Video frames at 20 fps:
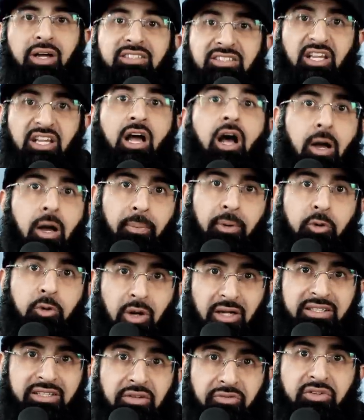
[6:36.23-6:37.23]
had Sahaba who
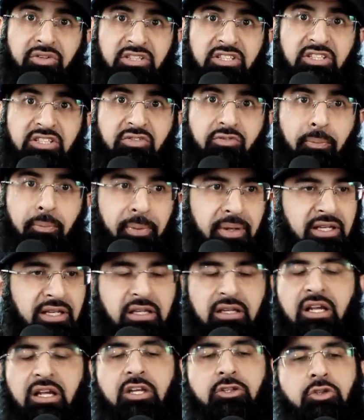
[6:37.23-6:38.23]
had differences of
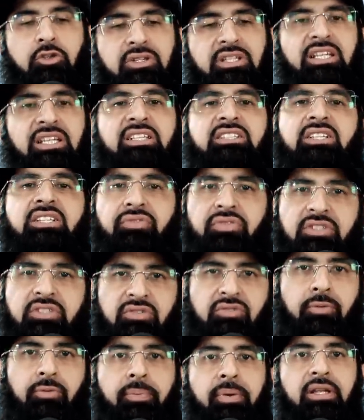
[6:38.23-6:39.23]
opinion. So these differences
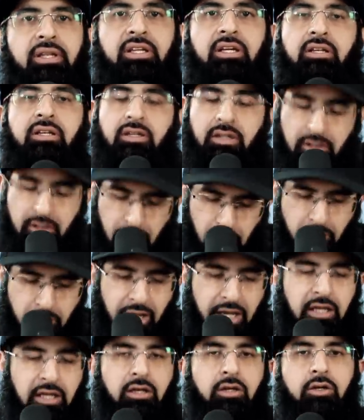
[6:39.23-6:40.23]
of opinion,
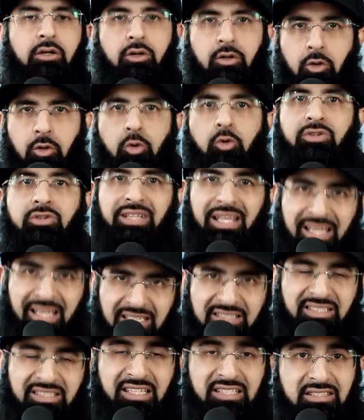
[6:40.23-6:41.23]
okay, cool, they
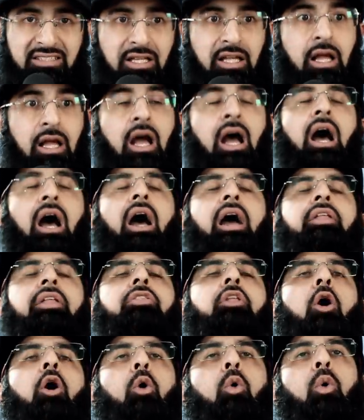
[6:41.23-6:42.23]
exist. I
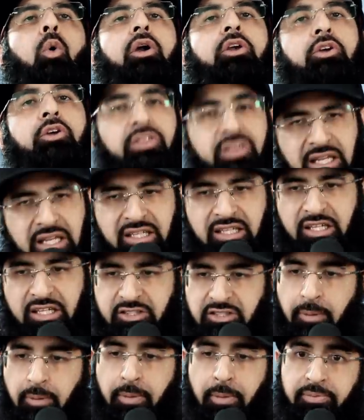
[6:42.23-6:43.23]
know what you're thinking.
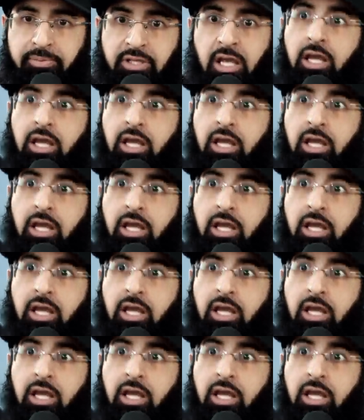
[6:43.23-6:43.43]
Some people